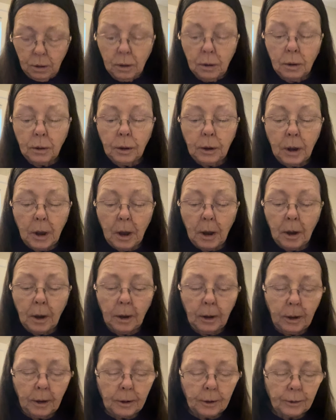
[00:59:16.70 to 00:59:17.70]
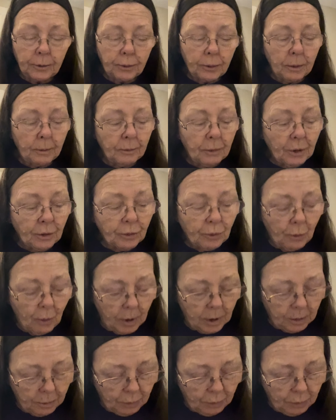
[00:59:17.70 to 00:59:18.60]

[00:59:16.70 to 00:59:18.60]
Yeah, I gotta trim this quite a